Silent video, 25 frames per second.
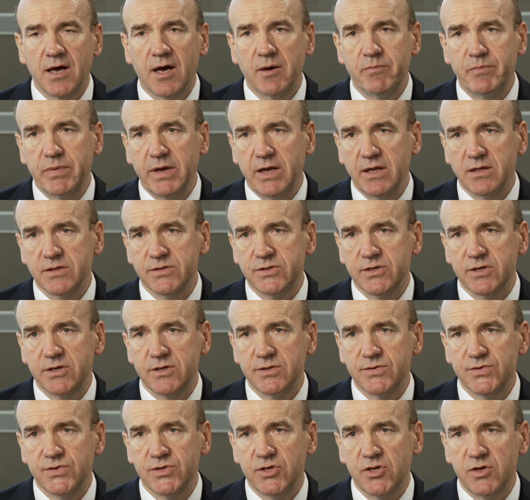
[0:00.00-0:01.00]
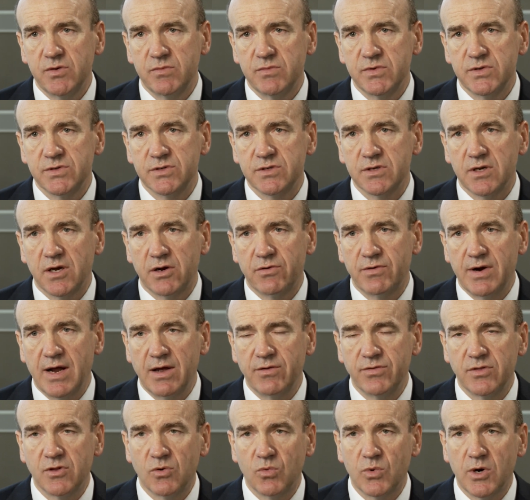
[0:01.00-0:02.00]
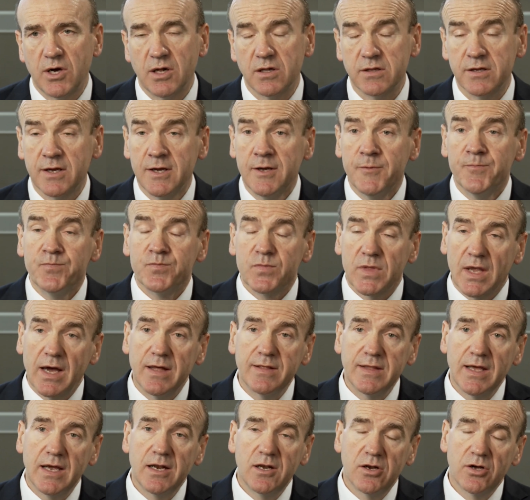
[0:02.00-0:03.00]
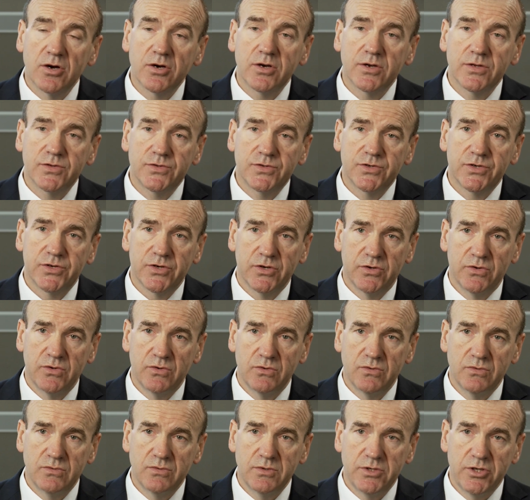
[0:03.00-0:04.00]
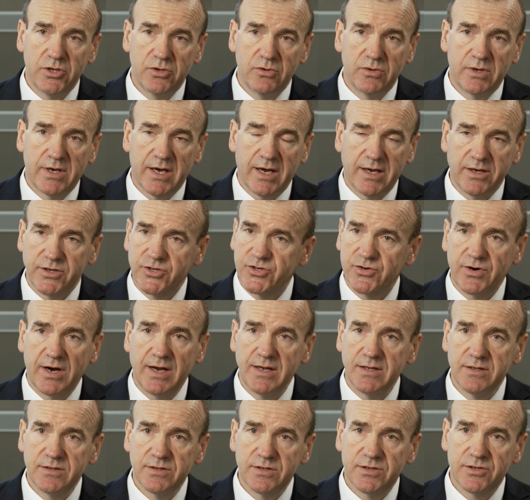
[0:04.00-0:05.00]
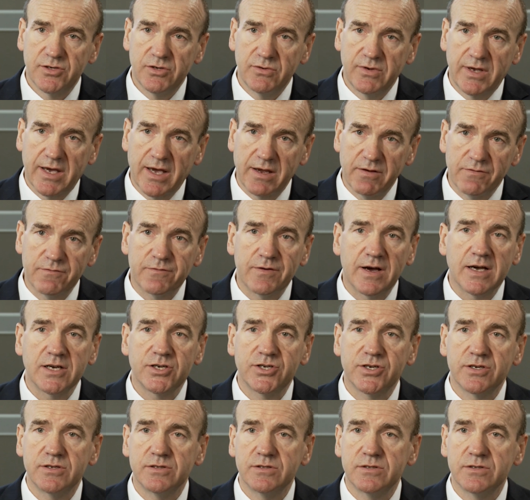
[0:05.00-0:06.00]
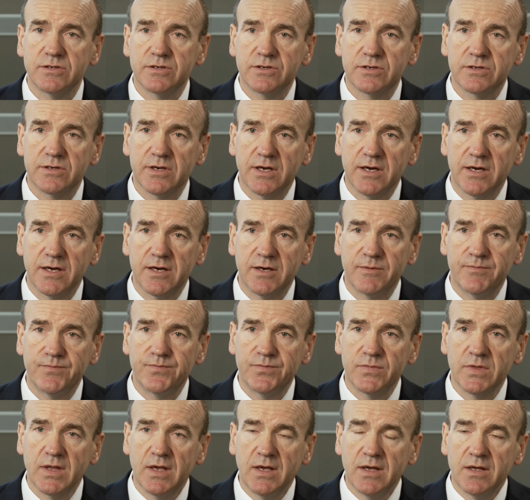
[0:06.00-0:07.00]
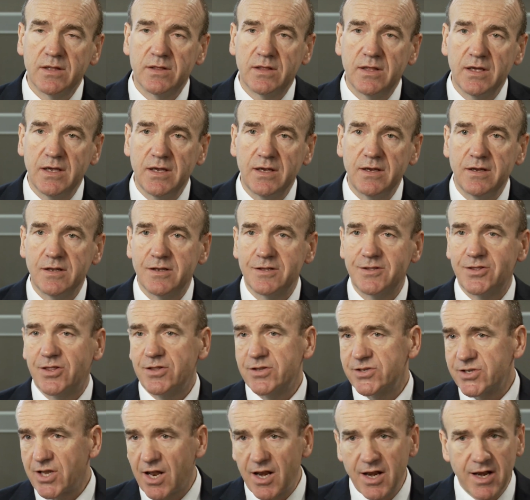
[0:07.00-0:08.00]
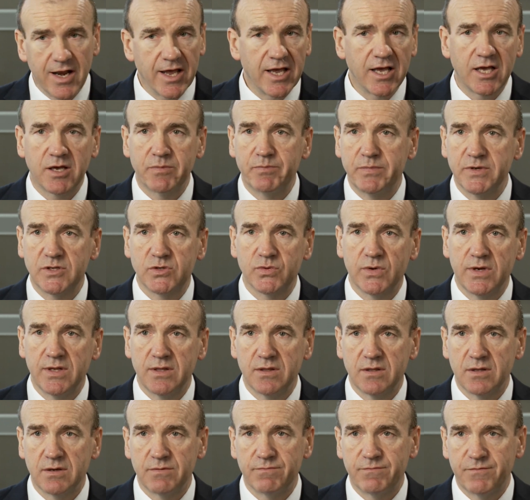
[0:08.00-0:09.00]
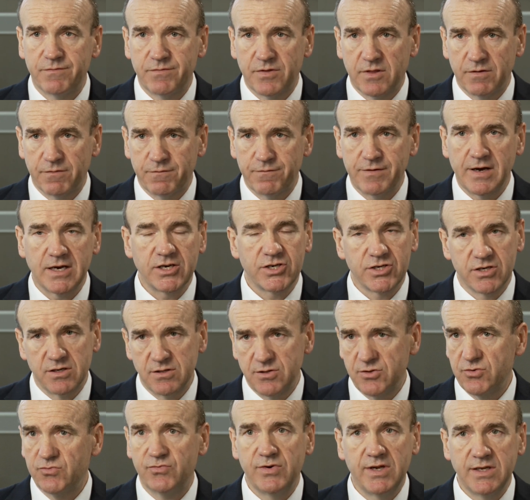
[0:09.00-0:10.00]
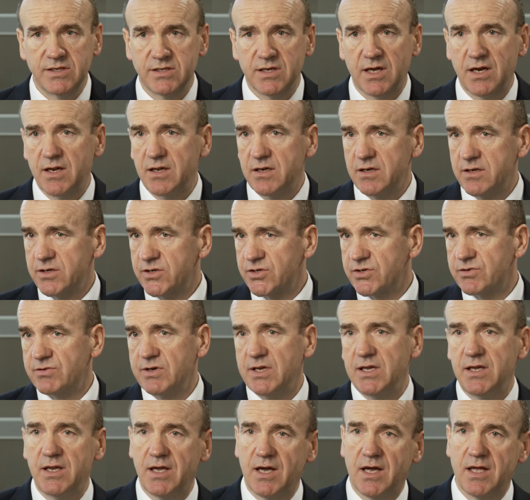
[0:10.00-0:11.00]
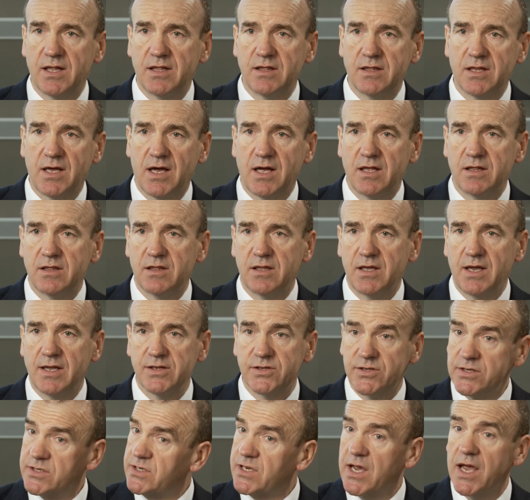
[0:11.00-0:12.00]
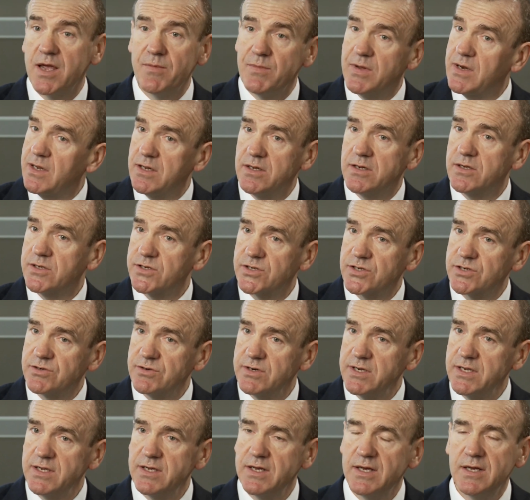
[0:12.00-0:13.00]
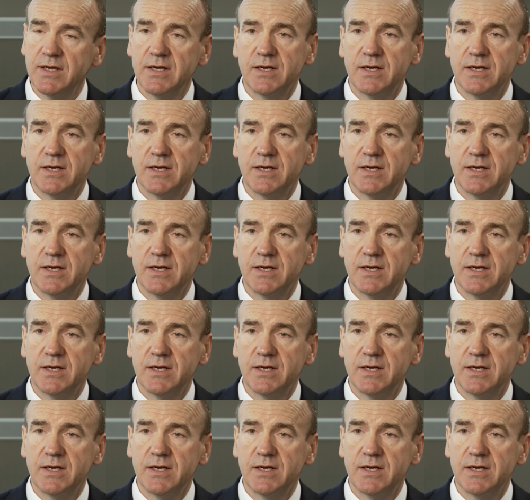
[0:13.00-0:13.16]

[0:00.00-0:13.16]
appeal to consumers around the world. And they look to UK trends, UK fashions. There's a link between the fashion, the retail industry and the entertainment industry.